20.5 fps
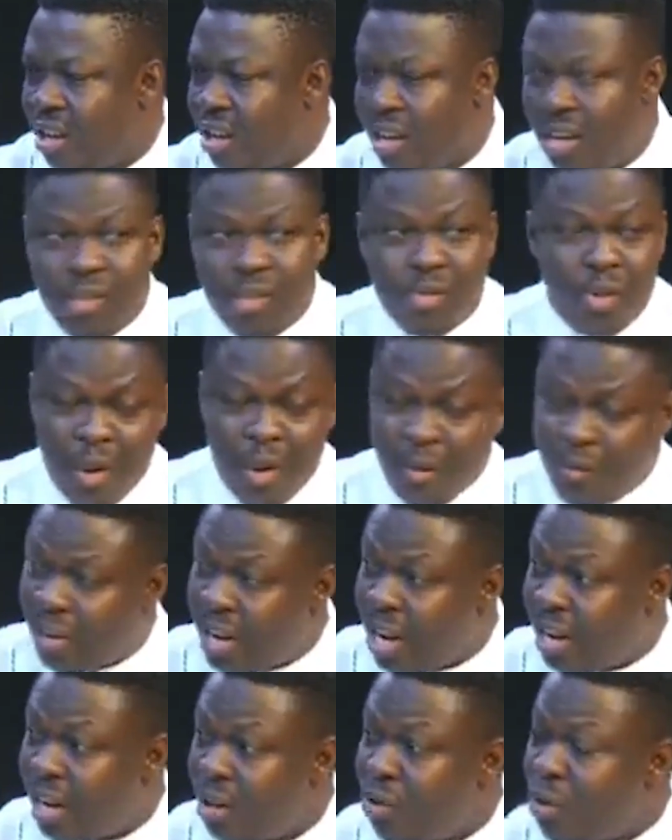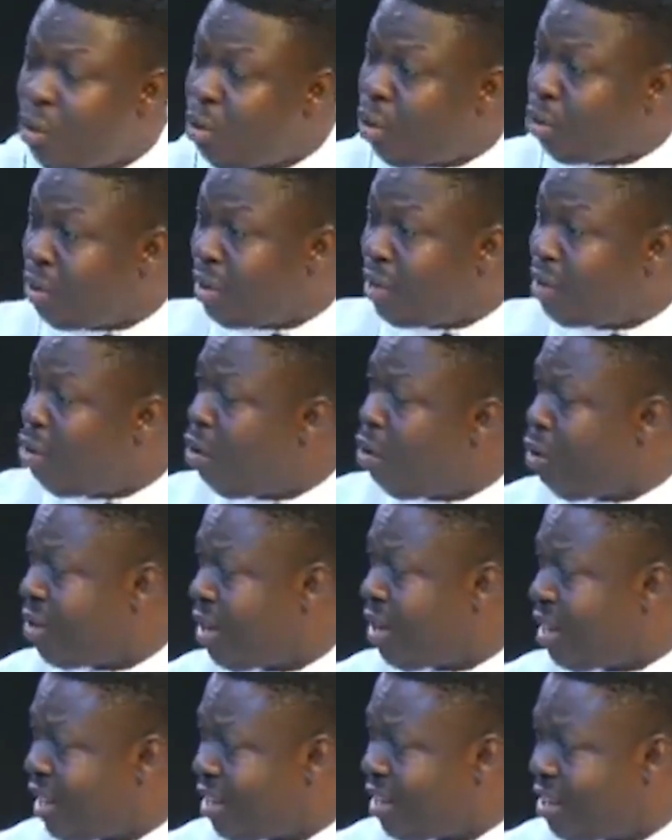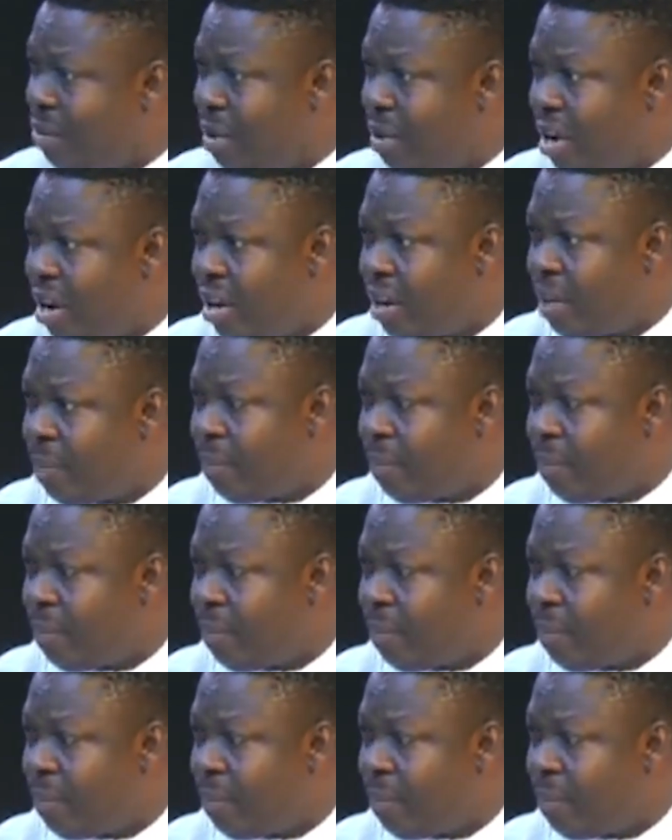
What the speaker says: This North Africa o kwota asase way.